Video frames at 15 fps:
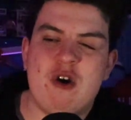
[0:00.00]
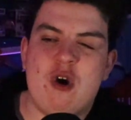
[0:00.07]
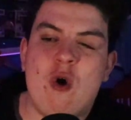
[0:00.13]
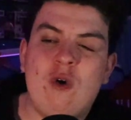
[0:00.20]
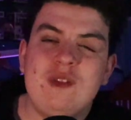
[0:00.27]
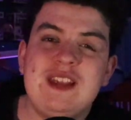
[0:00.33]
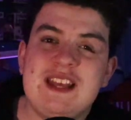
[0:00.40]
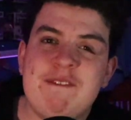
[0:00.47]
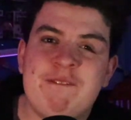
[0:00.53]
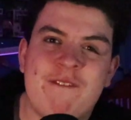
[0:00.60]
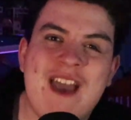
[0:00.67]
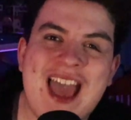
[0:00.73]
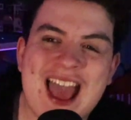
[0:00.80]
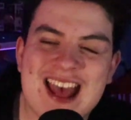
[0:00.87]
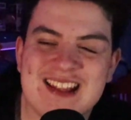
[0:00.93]

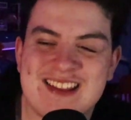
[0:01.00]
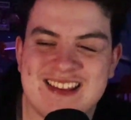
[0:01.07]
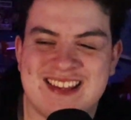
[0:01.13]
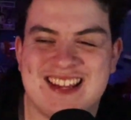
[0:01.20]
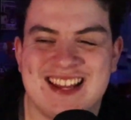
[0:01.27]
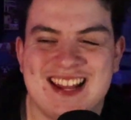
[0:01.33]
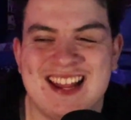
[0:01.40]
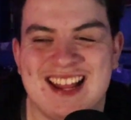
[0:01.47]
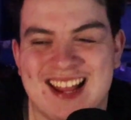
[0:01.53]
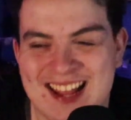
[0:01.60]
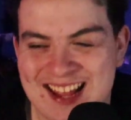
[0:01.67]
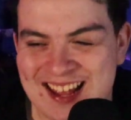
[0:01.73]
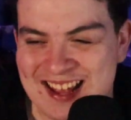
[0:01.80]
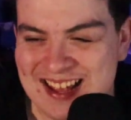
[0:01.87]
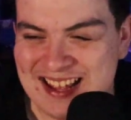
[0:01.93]
OnlyFans.
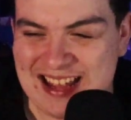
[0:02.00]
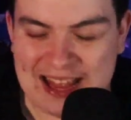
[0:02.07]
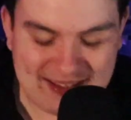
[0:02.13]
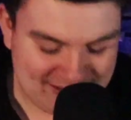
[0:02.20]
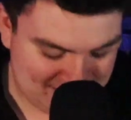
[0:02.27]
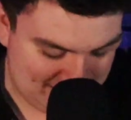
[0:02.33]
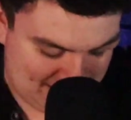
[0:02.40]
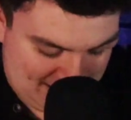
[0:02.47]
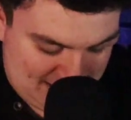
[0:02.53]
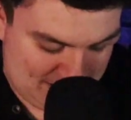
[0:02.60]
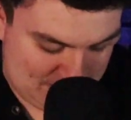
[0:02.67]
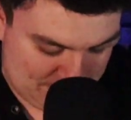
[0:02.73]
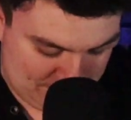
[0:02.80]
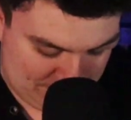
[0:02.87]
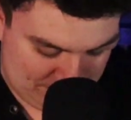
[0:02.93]

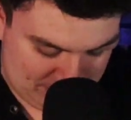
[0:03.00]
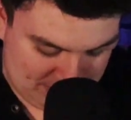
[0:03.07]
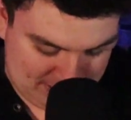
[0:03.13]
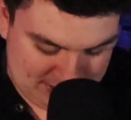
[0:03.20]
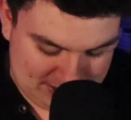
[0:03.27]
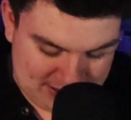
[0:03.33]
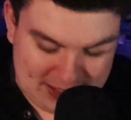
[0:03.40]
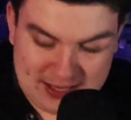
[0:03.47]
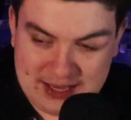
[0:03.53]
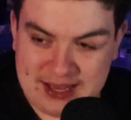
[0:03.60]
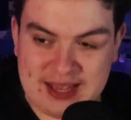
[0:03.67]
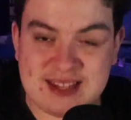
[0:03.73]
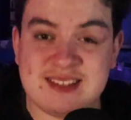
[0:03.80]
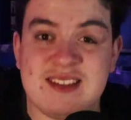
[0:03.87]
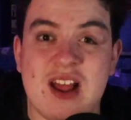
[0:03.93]

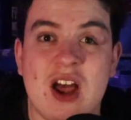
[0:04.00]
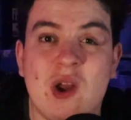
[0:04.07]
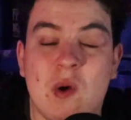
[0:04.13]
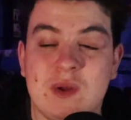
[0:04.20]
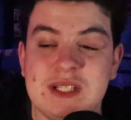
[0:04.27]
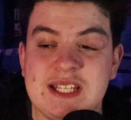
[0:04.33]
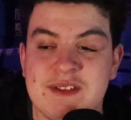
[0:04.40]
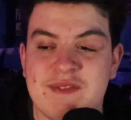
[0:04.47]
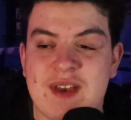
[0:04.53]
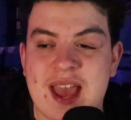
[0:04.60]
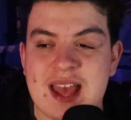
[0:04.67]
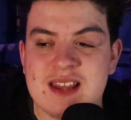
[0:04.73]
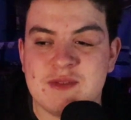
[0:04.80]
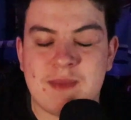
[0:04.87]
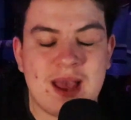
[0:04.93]
It's not
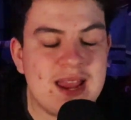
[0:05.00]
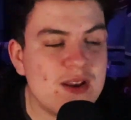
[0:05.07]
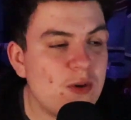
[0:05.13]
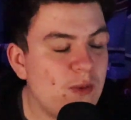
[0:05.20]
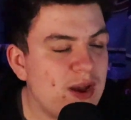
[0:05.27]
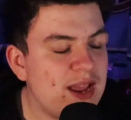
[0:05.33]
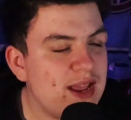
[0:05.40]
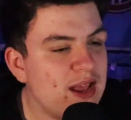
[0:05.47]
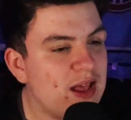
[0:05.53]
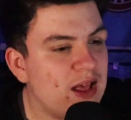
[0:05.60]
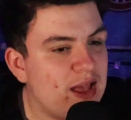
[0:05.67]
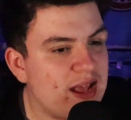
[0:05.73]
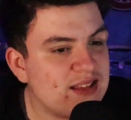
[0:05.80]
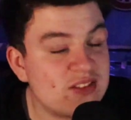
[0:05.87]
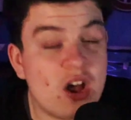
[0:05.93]
OnlyFans, by the way.
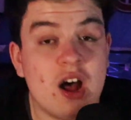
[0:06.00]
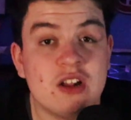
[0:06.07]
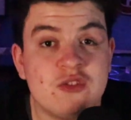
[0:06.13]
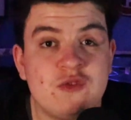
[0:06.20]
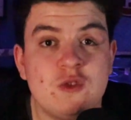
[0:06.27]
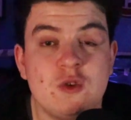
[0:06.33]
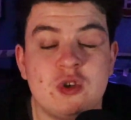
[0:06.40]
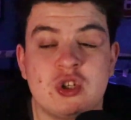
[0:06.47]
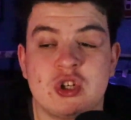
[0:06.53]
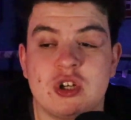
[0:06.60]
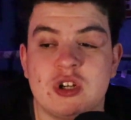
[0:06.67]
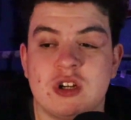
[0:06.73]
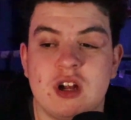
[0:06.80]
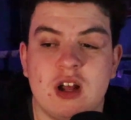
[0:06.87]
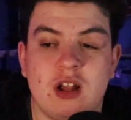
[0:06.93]
It's Oz
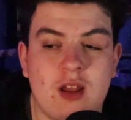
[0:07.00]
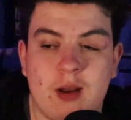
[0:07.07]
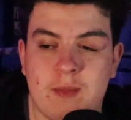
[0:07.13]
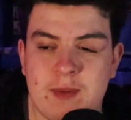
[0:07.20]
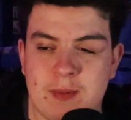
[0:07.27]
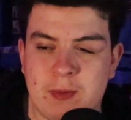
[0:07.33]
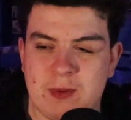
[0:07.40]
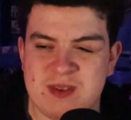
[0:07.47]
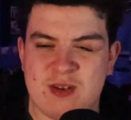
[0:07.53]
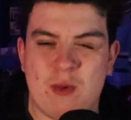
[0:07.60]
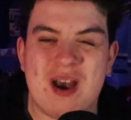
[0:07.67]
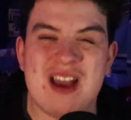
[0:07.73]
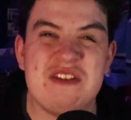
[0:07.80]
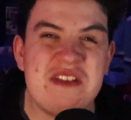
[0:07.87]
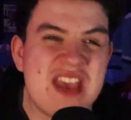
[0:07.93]
Future. A lot of people say,
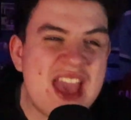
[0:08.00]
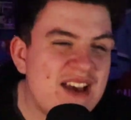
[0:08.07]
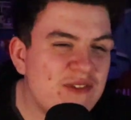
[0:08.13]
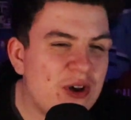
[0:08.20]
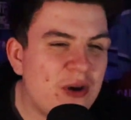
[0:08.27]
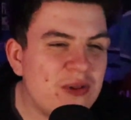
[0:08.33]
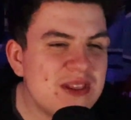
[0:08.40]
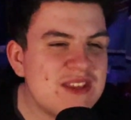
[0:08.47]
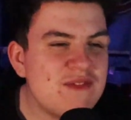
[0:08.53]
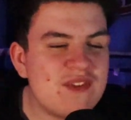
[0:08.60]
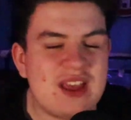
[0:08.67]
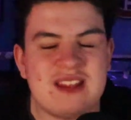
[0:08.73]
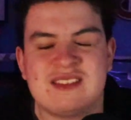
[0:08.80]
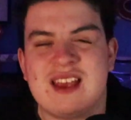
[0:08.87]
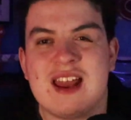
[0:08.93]
why do you have a OnlyFans?
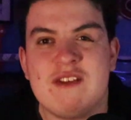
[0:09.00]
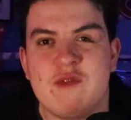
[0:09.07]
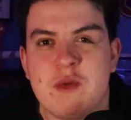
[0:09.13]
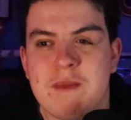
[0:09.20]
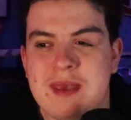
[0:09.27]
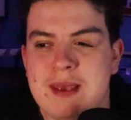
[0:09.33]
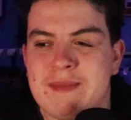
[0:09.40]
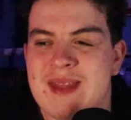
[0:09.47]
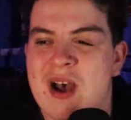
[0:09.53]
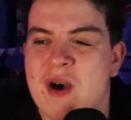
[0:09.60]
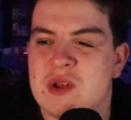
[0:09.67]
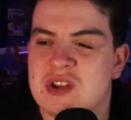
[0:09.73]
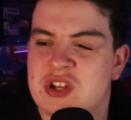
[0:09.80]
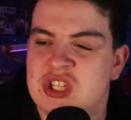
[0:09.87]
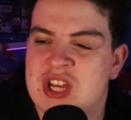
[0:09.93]
It's kind of a meme
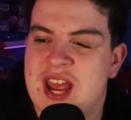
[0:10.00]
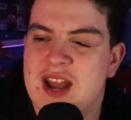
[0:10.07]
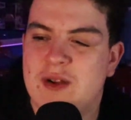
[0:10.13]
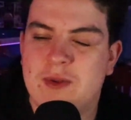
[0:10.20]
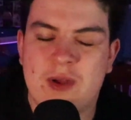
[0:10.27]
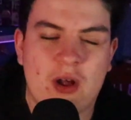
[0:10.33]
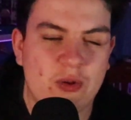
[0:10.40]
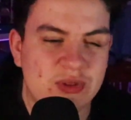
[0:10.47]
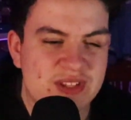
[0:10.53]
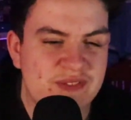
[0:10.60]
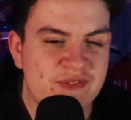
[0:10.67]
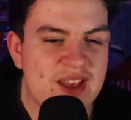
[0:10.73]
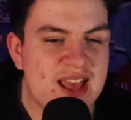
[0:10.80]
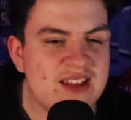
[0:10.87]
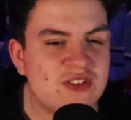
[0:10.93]
now on the channel,
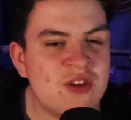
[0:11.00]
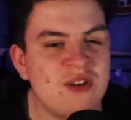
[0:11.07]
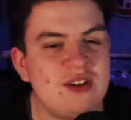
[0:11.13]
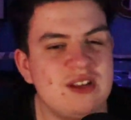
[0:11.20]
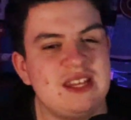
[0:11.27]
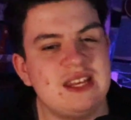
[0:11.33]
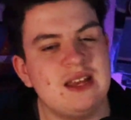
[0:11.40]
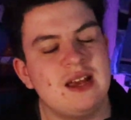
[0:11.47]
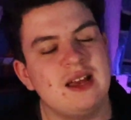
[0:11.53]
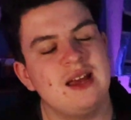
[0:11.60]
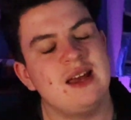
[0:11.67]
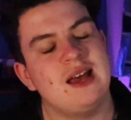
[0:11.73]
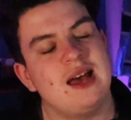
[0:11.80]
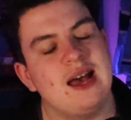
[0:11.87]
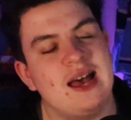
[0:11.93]
OnlyFans hoodie.
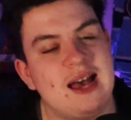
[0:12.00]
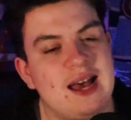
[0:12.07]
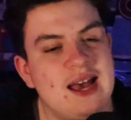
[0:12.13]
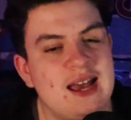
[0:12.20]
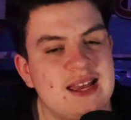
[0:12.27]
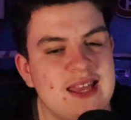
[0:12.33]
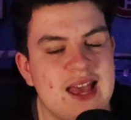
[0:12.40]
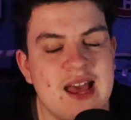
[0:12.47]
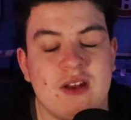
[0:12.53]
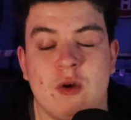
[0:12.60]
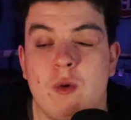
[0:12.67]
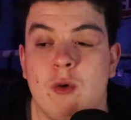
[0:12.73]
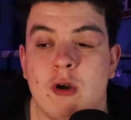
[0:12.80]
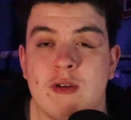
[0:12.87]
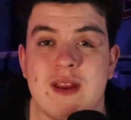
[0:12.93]
Yeah,
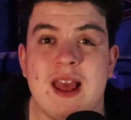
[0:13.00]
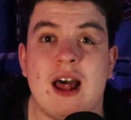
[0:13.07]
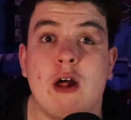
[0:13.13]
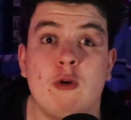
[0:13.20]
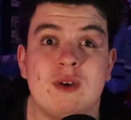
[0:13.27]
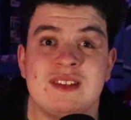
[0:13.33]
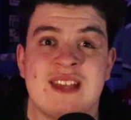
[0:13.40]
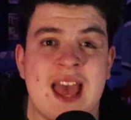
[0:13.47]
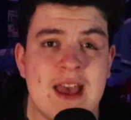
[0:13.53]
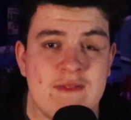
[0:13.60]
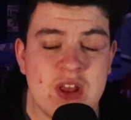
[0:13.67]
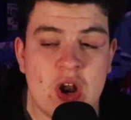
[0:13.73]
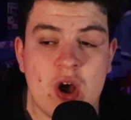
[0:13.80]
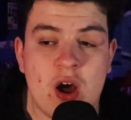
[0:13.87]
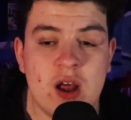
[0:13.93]
don't worry. I always
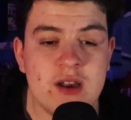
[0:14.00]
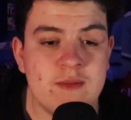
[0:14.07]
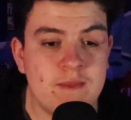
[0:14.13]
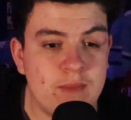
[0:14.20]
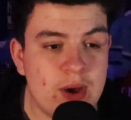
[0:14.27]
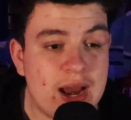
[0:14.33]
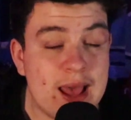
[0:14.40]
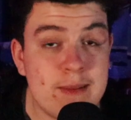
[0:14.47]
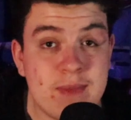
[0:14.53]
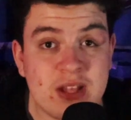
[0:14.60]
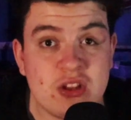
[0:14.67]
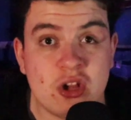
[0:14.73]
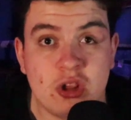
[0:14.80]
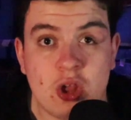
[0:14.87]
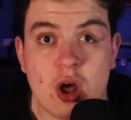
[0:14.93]
have it on, but I
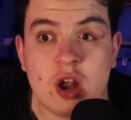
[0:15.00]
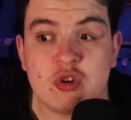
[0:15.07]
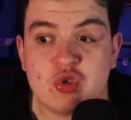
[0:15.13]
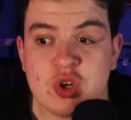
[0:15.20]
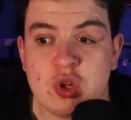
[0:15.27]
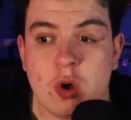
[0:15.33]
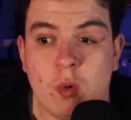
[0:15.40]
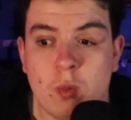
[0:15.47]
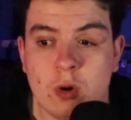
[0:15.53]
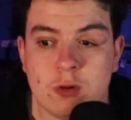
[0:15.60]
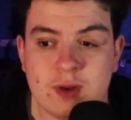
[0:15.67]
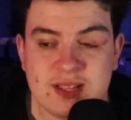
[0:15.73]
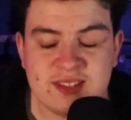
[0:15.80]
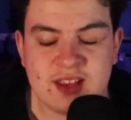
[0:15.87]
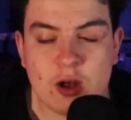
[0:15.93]
make the laundry. Don't
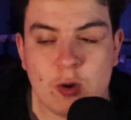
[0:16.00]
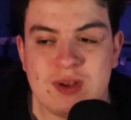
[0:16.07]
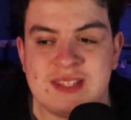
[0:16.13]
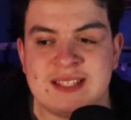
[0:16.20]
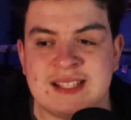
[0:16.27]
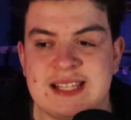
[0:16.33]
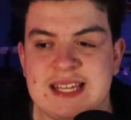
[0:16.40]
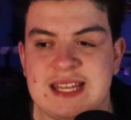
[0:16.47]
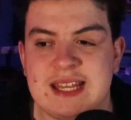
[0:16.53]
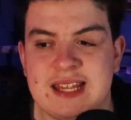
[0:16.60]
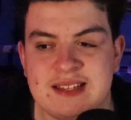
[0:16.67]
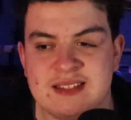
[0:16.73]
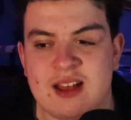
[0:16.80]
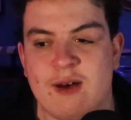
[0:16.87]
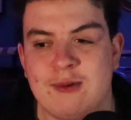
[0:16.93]
worry. It's always clean.
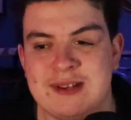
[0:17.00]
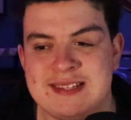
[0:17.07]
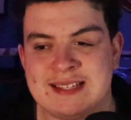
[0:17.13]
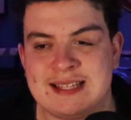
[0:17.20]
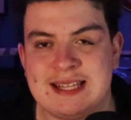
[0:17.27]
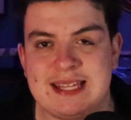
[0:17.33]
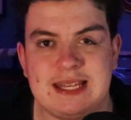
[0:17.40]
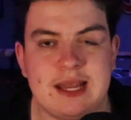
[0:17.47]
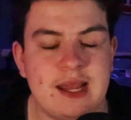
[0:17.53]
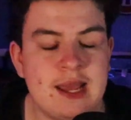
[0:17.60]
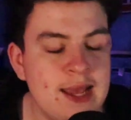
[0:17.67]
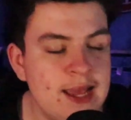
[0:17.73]
It's always clean.